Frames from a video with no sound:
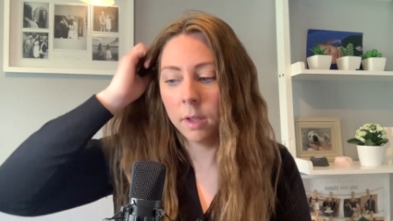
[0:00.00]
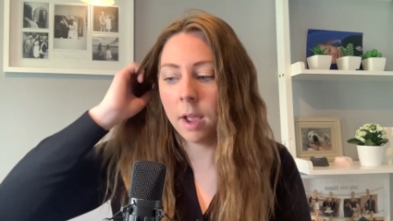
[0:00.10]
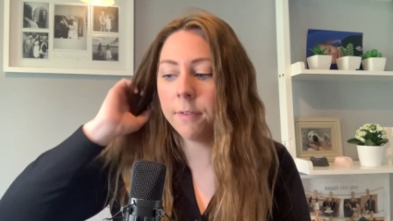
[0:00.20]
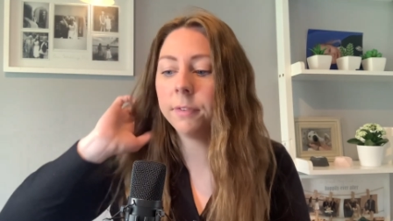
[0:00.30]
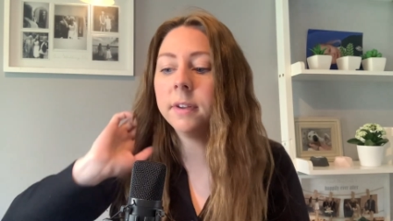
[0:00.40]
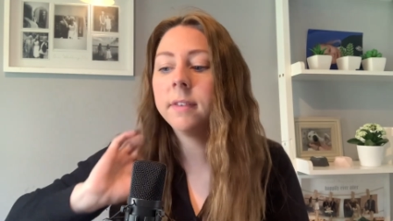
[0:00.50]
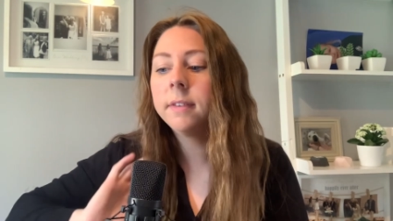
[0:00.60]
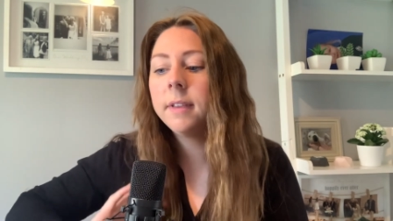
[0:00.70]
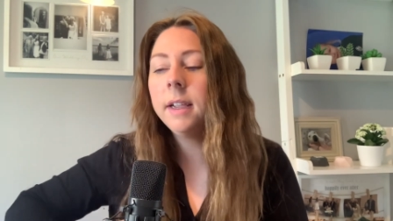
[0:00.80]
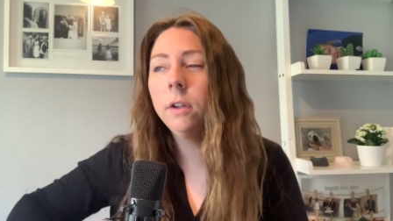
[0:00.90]
every
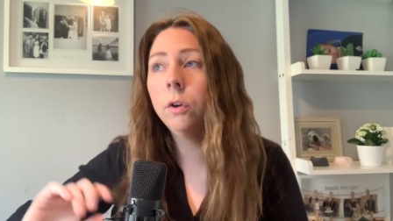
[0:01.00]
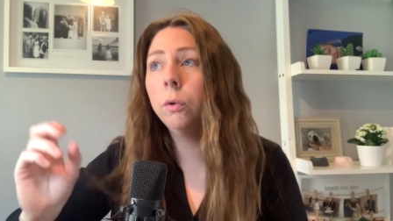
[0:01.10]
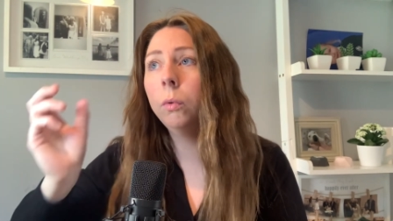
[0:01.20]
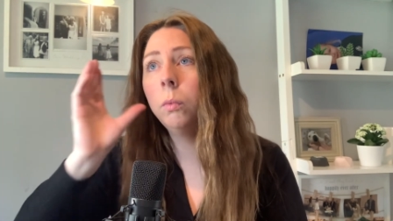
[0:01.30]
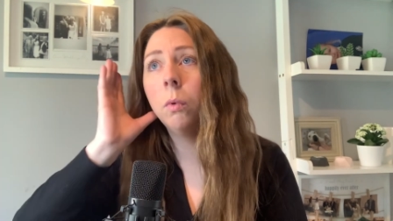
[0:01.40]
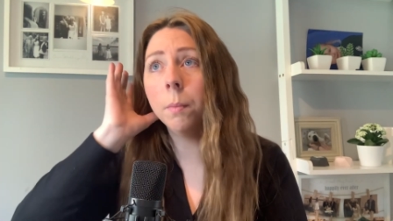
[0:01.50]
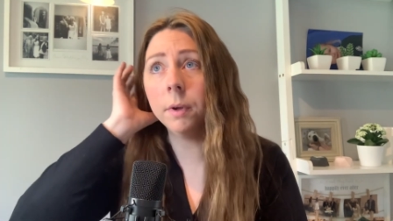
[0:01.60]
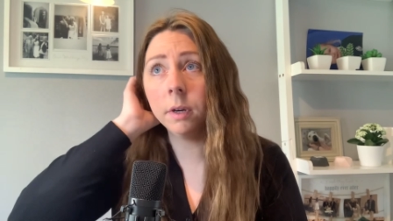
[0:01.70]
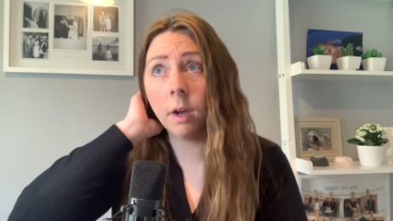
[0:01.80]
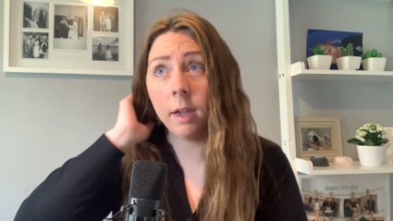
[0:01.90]
single
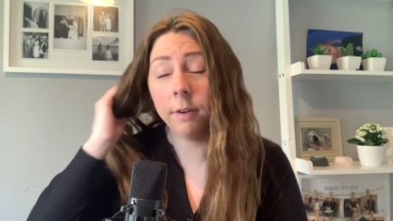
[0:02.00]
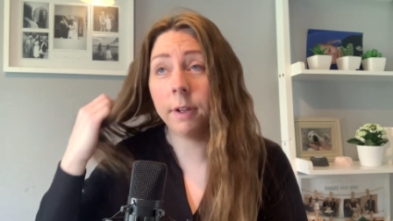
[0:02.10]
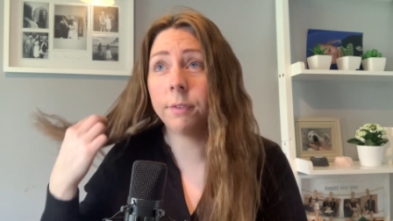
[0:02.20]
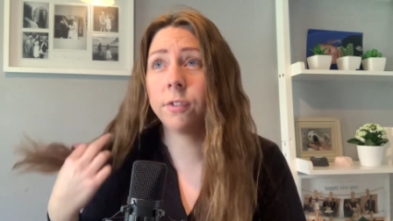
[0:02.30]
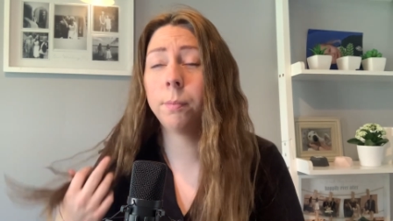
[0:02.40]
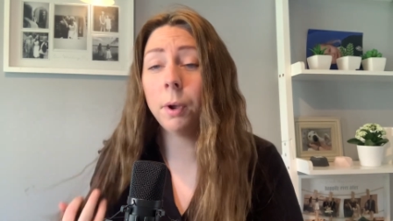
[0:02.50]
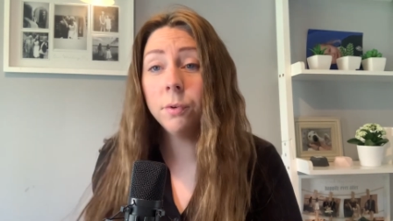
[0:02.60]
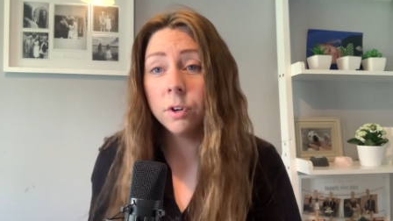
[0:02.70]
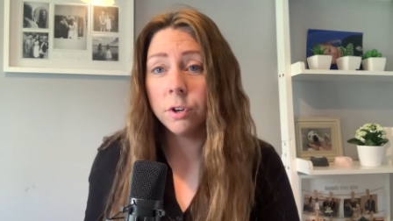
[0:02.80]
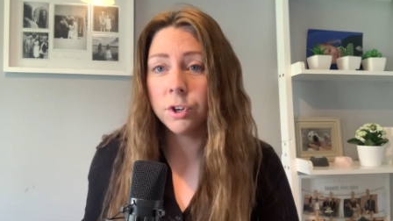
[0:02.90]
woman I have ever
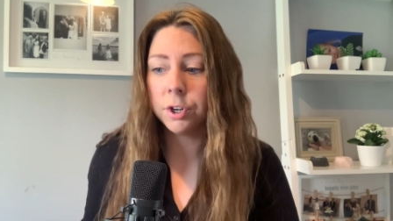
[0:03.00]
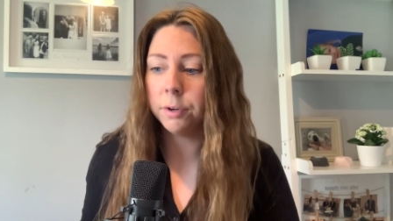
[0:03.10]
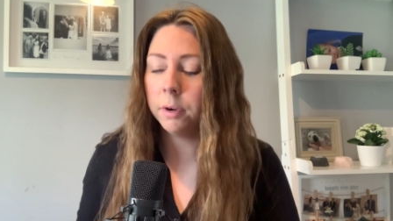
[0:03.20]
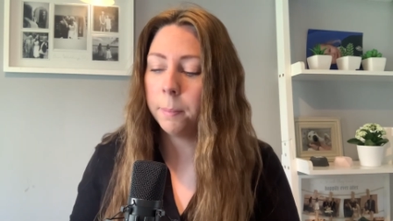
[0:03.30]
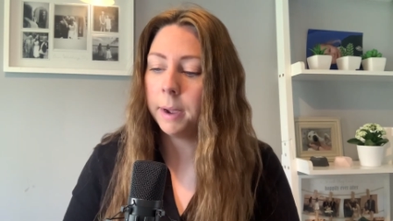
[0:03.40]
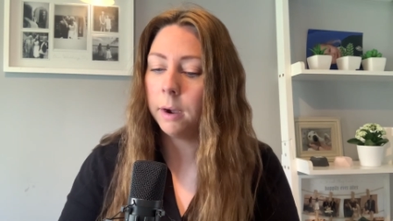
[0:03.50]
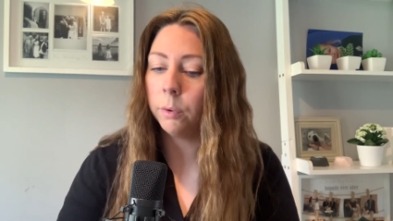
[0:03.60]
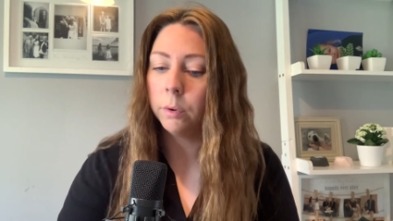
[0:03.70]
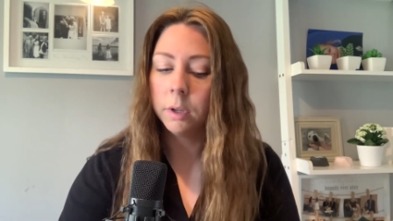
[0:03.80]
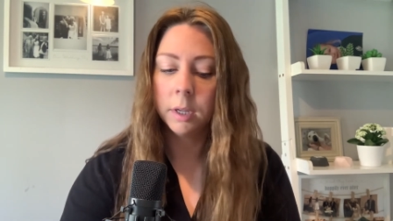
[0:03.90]
spoken to
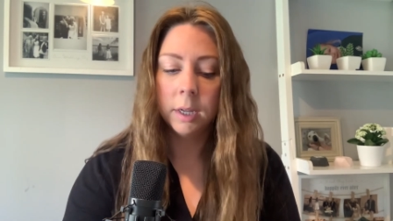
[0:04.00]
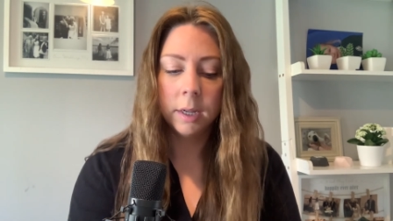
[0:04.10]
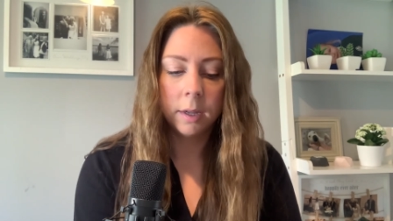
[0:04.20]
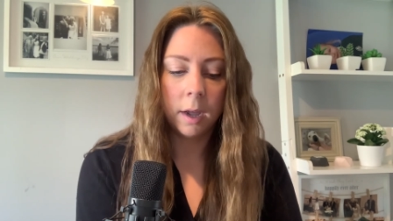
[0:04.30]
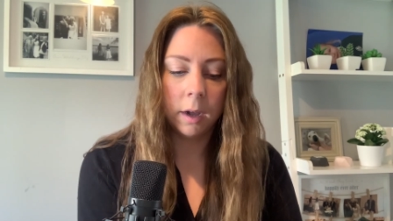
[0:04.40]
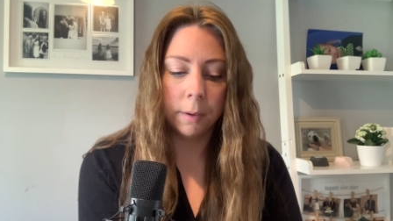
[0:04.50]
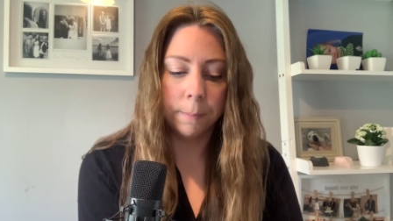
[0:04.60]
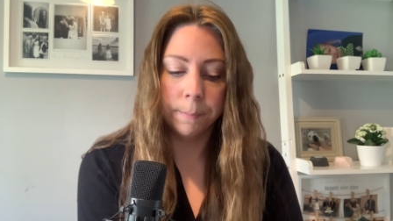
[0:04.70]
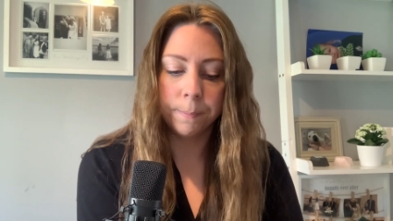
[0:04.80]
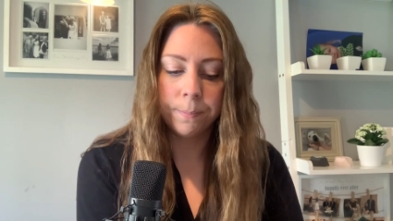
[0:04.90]
about
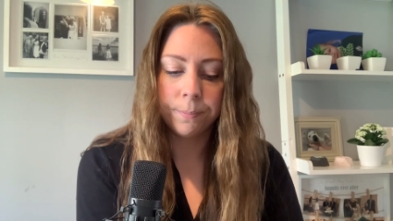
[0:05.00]
um,